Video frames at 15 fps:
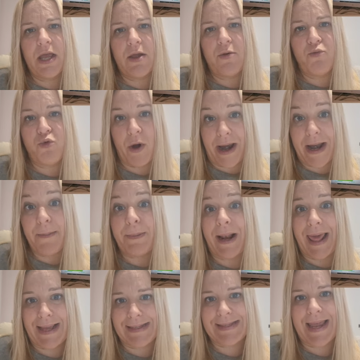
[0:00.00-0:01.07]
really
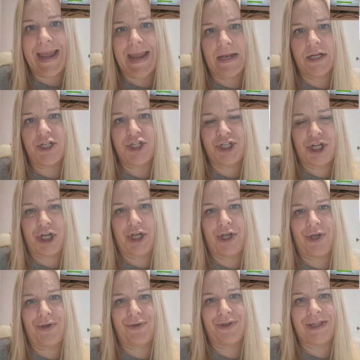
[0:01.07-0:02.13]
plays in
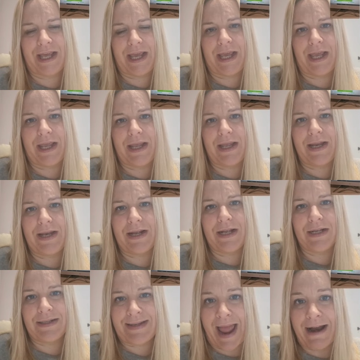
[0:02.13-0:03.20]
to the
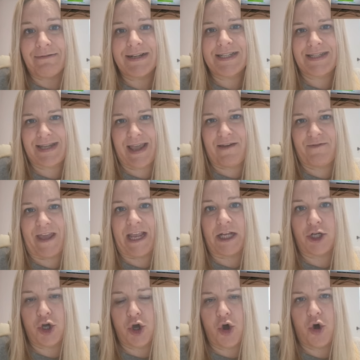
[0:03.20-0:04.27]
narrative
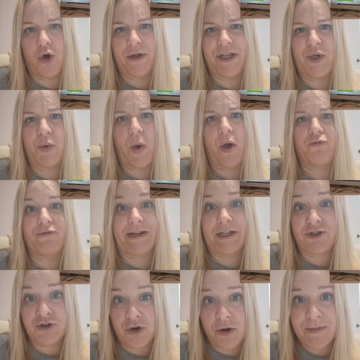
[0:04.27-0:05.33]
in court, you are re
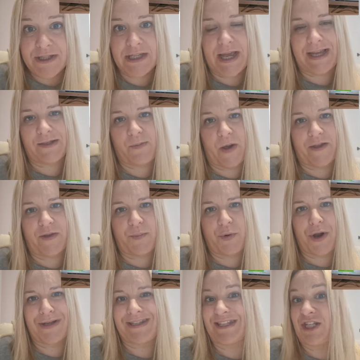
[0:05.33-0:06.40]
traumatized by the
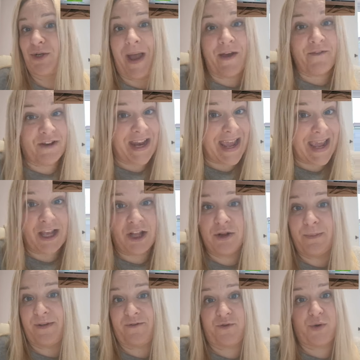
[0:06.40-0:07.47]
process. You haven't healed
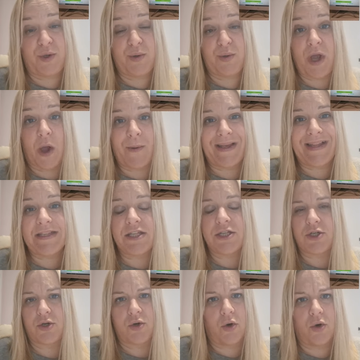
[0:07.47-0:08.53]
before you go into
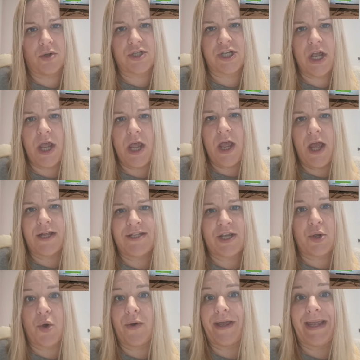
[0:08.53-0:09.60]
court. And so
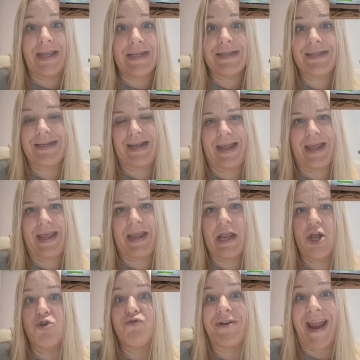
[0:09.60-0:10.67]
you're easily
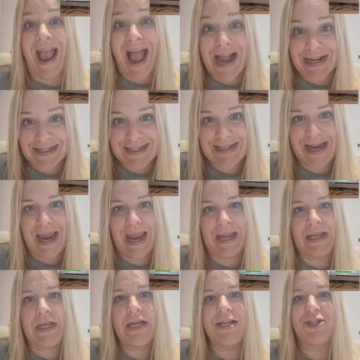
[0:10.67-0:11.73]

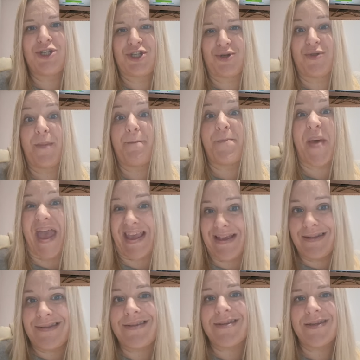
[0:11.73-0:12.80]
reacting to the
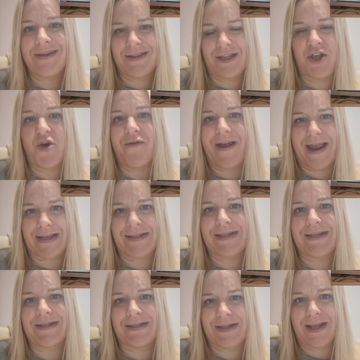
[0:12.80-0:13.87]
bait that your ex
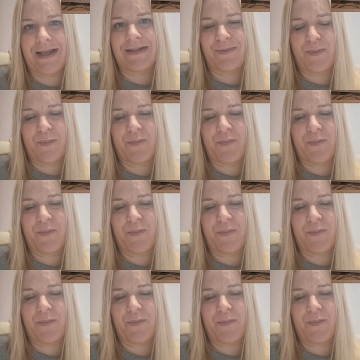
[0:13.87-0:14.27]
is, is